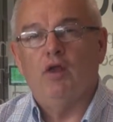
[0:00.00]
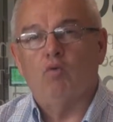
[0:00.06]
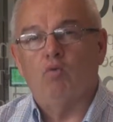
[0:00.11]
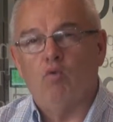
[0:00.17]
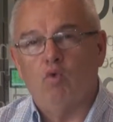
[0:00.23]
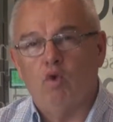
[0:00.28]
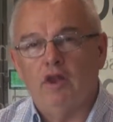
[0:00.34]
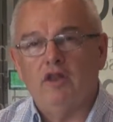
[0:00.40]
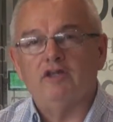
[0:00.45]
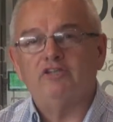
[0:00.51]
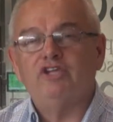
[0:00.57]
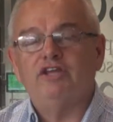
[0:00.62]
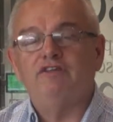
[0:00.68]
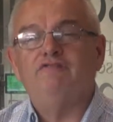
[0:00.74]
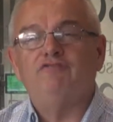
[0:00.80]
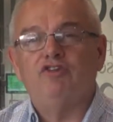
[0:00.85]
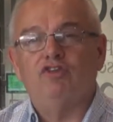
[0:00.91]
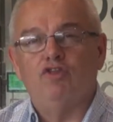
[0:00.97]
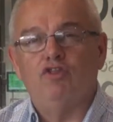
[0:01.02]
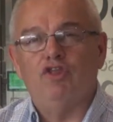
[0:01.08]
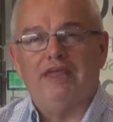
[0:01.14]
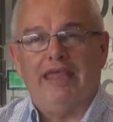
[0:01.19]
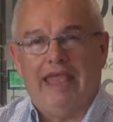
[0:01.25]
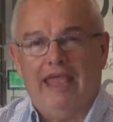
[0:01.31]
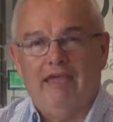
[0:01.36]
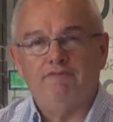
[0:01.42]
relative to
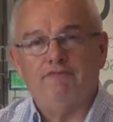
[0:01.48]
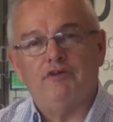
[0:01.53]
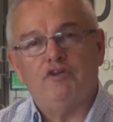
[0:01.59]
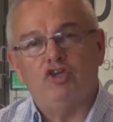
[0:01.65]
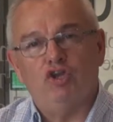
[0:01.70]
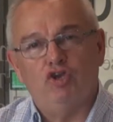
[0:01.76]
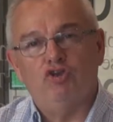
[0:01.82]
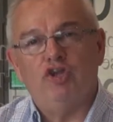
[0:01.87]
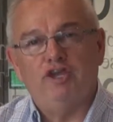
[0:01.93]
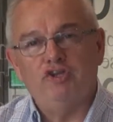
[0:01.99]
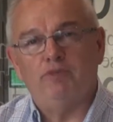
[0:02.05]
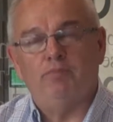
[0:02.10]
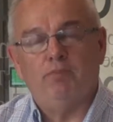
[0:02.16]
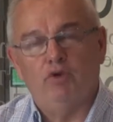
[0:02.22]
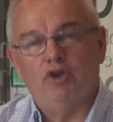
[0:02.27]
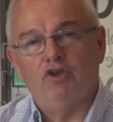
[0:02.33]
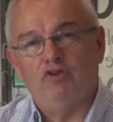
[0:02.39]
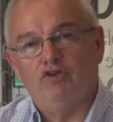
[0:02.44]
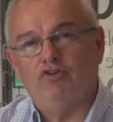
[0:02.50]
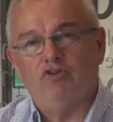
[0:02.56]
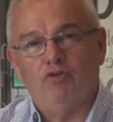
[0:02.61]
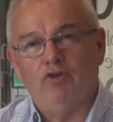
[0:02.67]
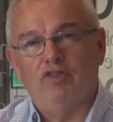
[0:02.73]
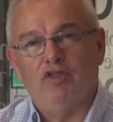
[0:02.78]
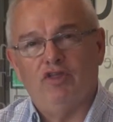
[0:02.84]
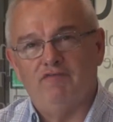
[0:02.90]
the effort you need to put
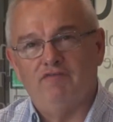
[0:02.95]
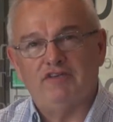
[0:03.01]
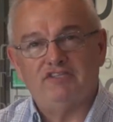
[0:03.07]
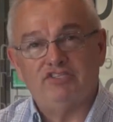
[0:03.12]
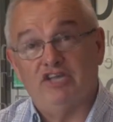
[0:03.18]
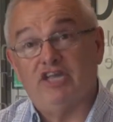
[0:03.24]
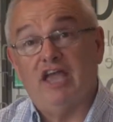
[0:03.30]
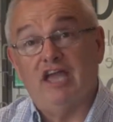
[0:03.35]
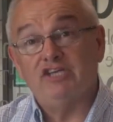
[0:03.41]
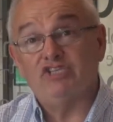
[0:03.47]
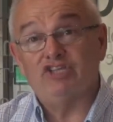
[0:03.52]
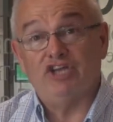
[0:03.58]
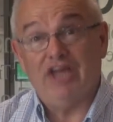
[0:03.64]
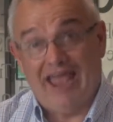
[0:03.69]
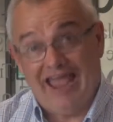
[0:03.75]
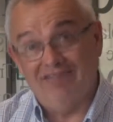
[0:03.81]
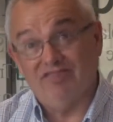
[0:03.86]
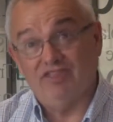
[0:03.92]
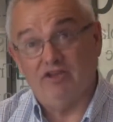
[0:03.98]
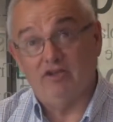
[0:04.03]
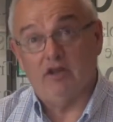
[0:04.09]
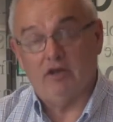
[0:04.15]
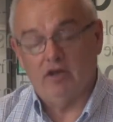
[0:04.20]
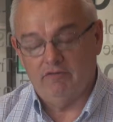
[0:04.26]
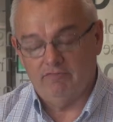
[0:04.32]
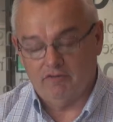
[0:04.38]
into in the investigation and the
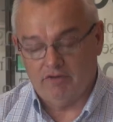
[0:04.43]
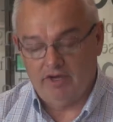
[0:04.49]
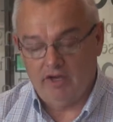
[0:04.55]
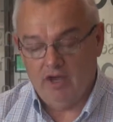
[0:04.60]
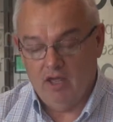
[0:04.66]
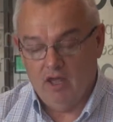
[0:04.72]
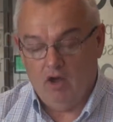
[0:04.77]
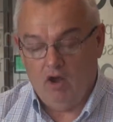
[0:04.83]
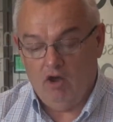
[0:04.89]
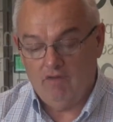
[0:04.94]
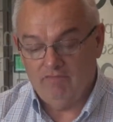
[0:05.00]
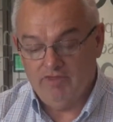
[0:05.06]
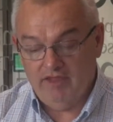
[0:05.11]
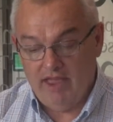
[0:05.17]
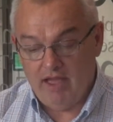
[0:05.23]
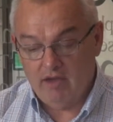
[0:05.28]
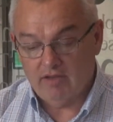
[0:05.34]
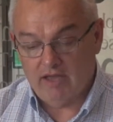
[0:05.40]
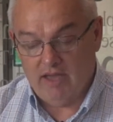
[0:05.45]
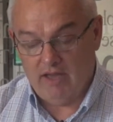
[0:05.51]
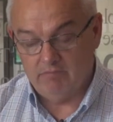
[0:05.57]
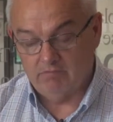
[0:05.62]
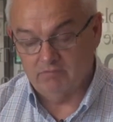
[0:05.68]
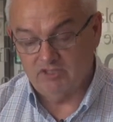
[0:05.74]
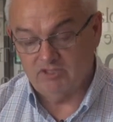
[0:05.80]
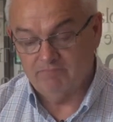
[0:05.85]
delivery of the
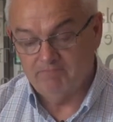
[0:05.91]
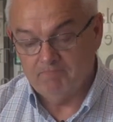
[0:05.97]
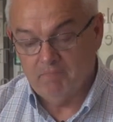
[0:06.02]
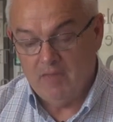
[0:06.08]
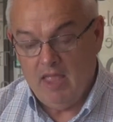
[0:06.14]
outcomes.